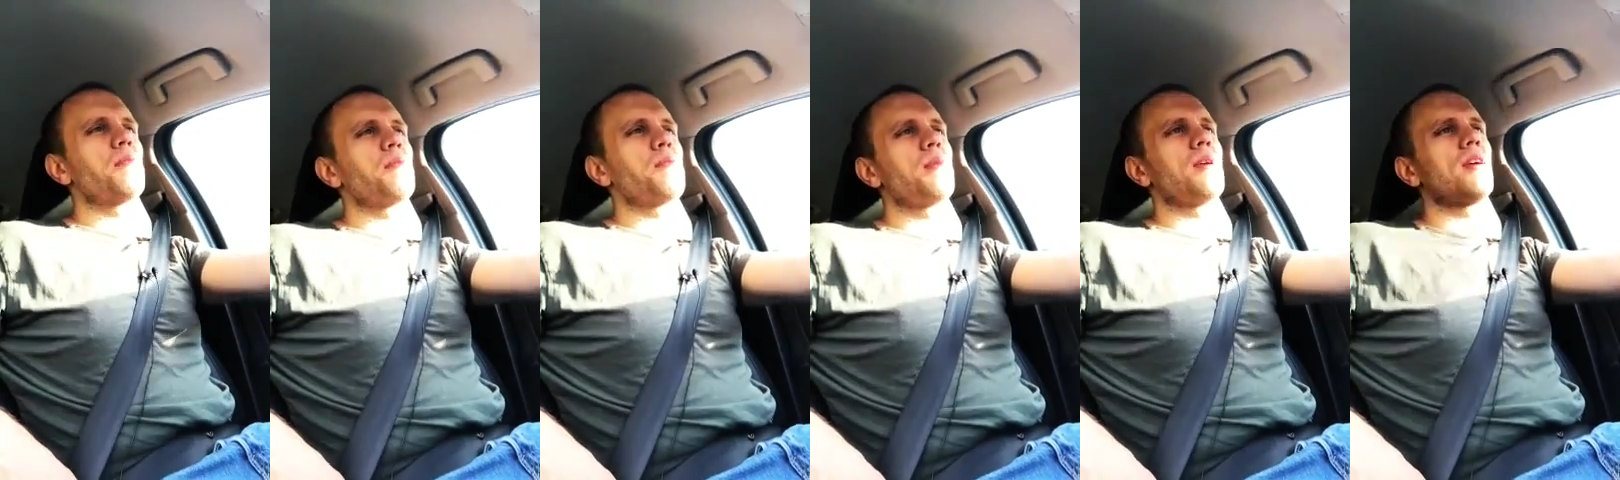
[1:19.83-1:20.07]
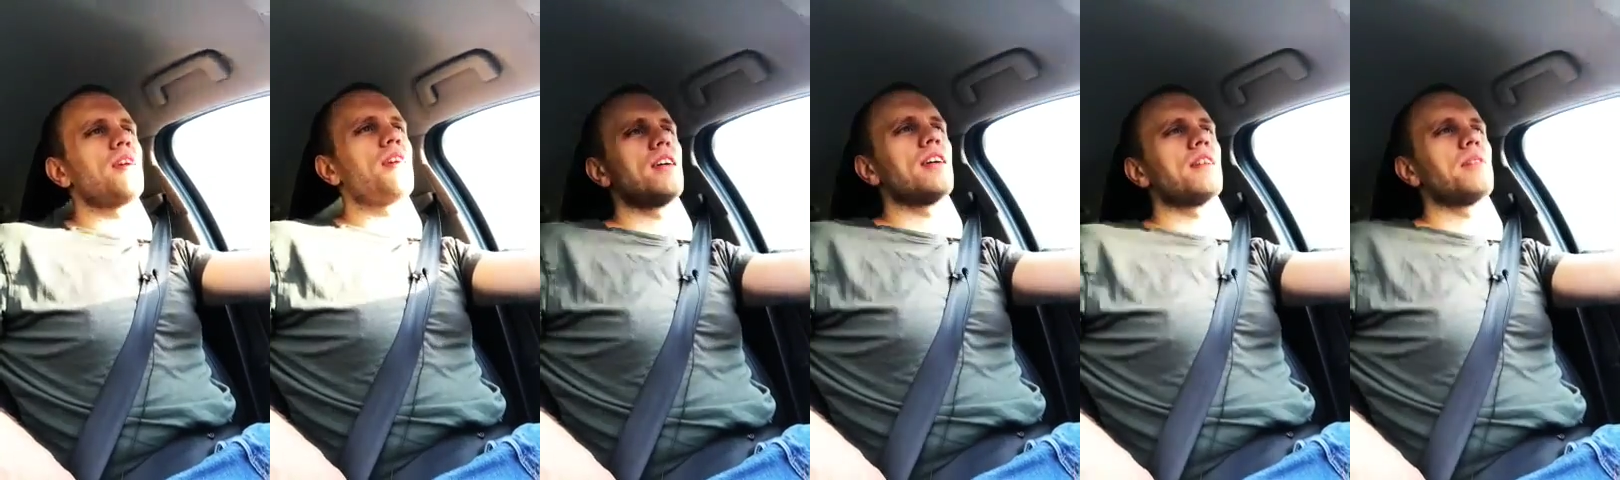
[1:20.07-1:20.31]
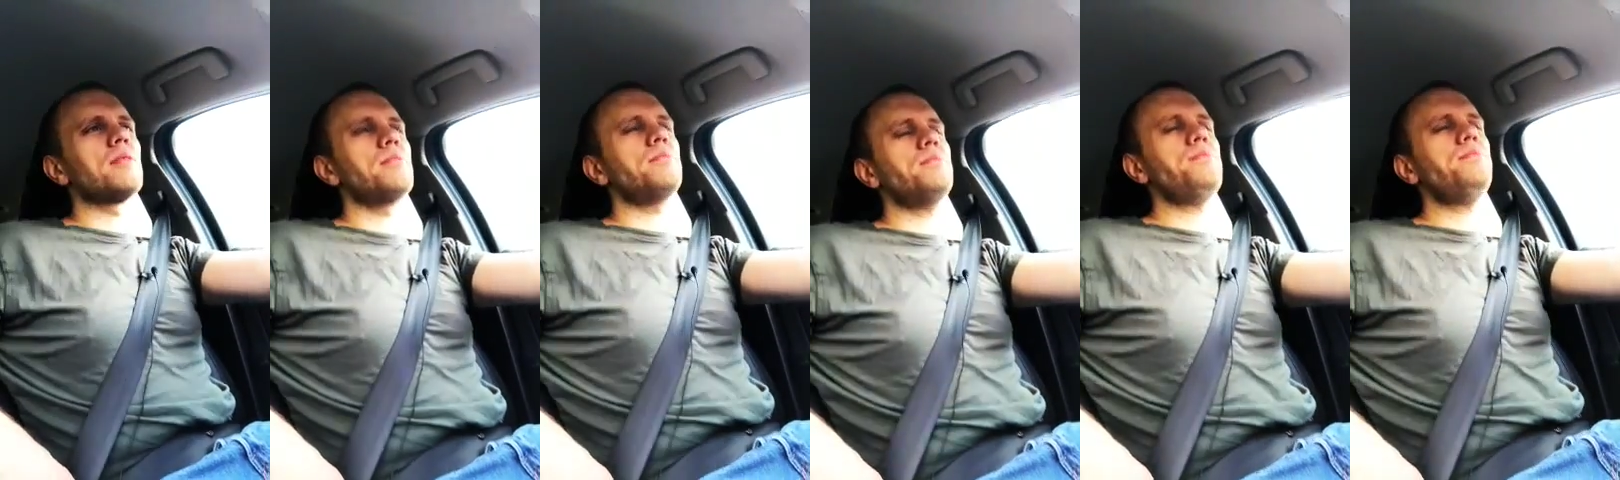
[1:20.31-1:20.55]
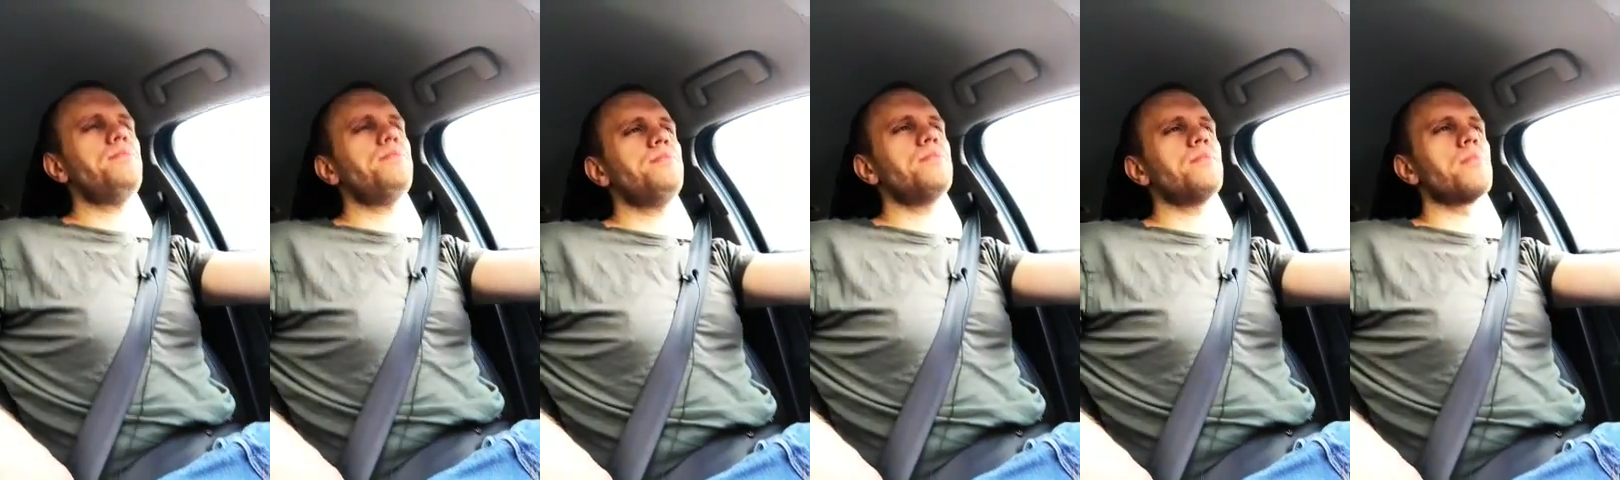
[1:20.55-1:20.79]

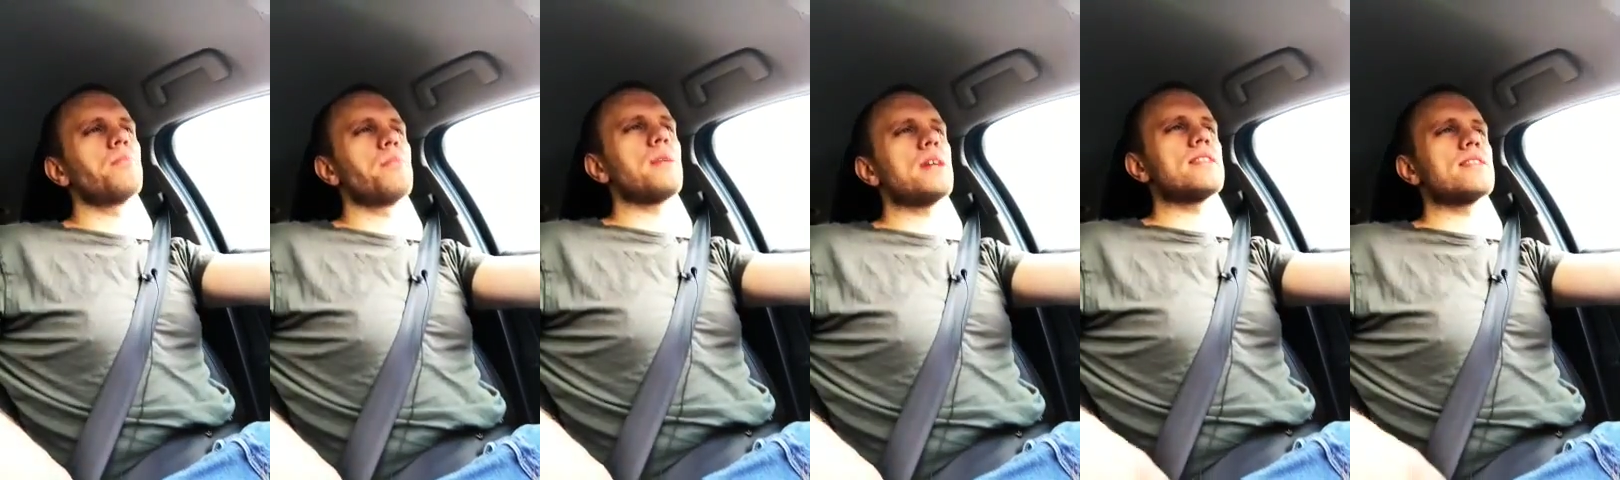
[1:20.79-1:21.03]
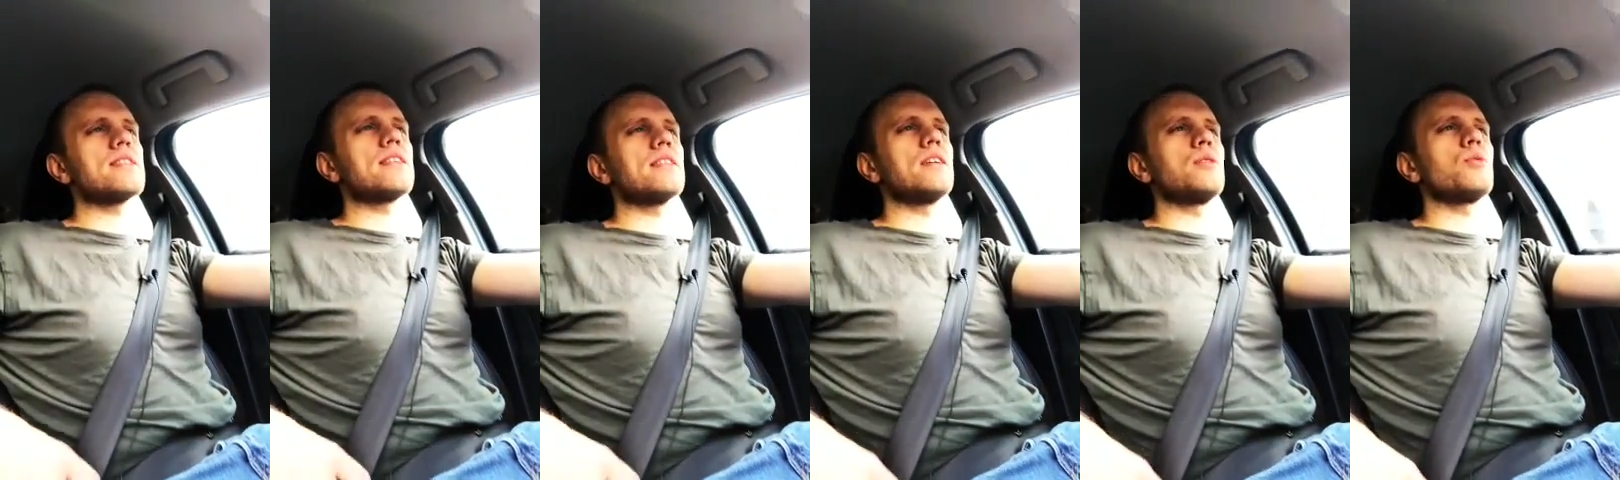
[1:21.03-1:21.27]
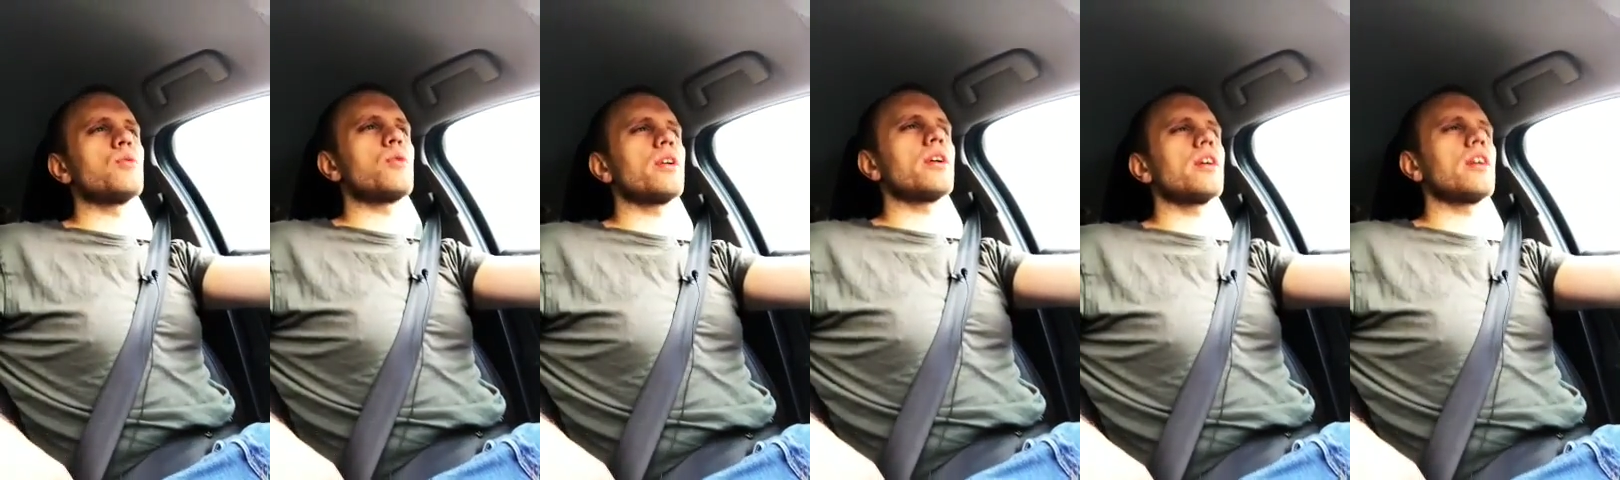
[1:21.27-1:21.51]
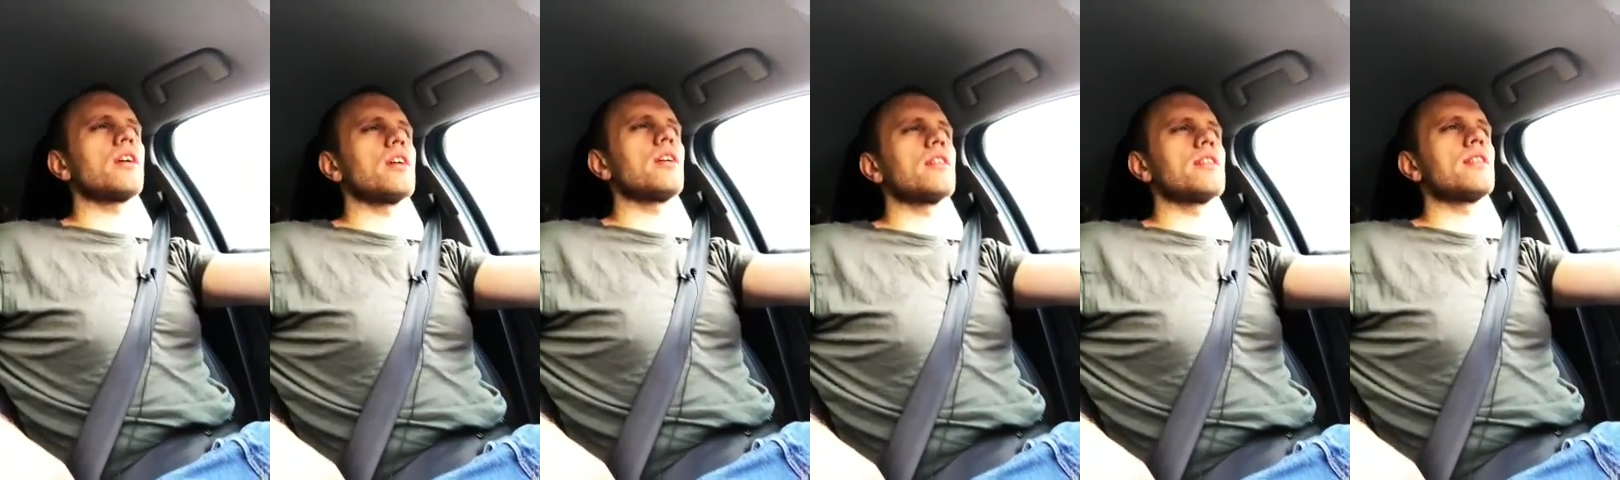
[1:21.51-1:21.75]
But basically
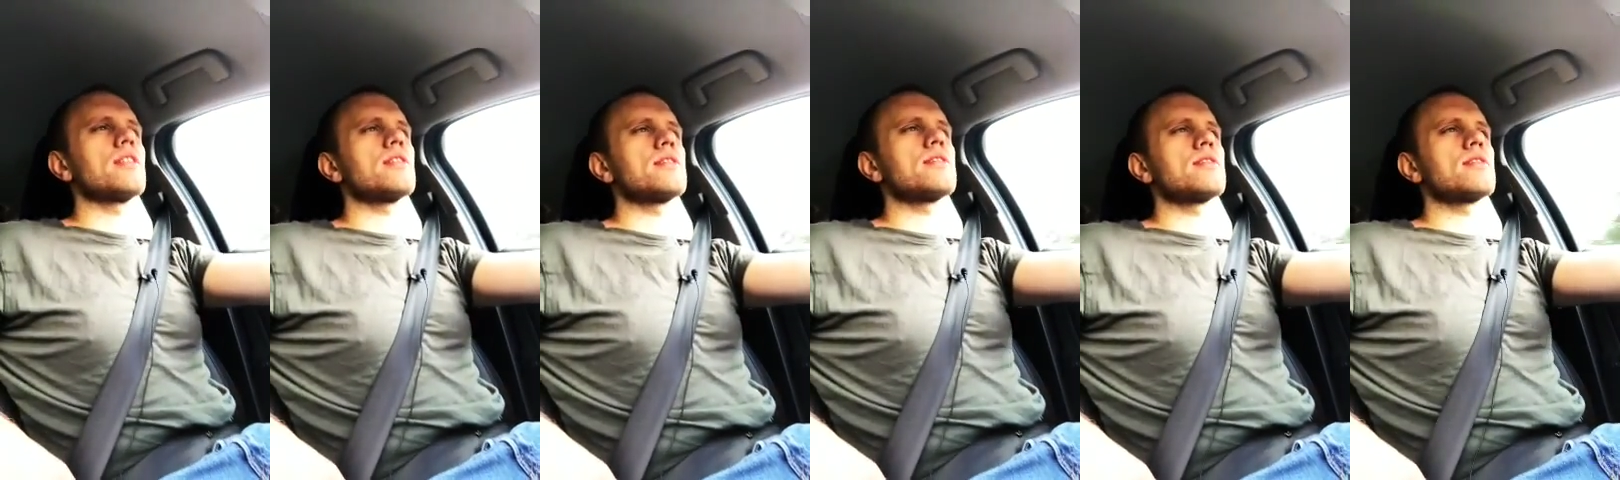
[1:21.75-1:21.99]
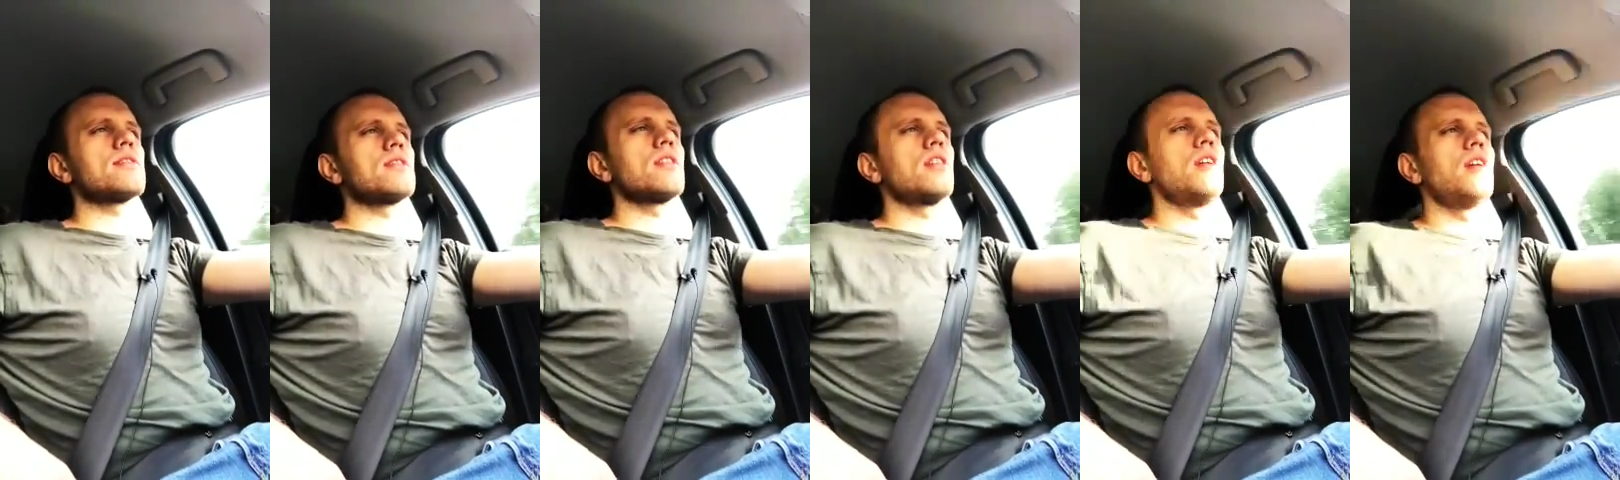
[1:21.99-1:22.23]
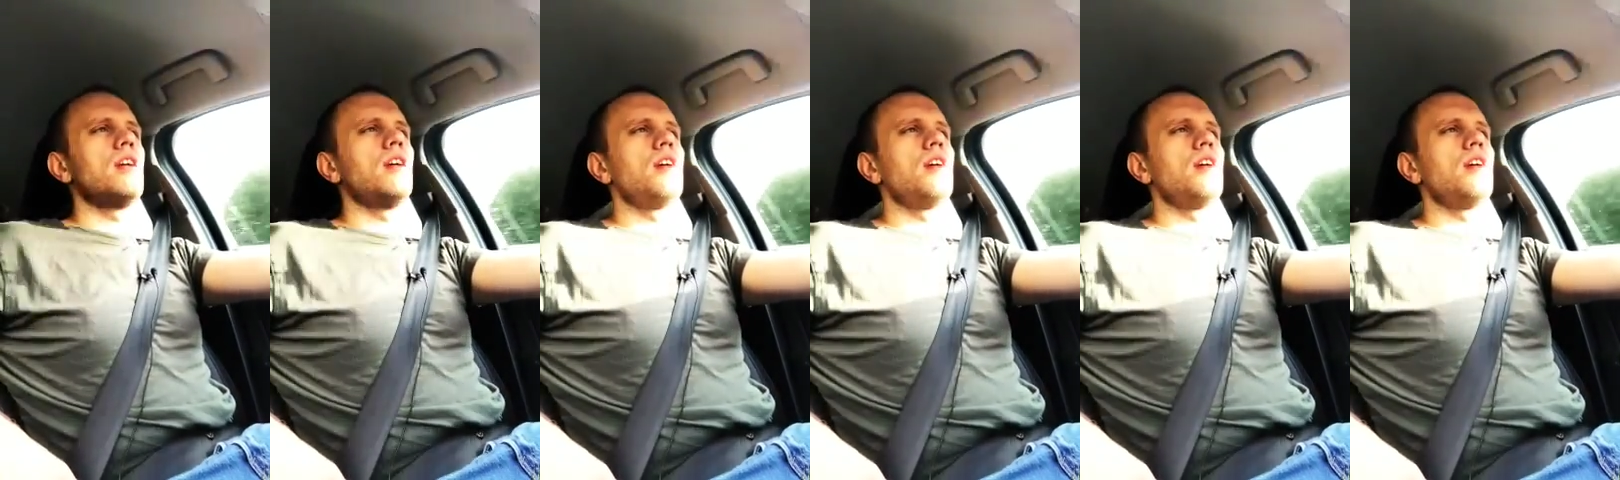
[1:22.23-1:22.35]
working on this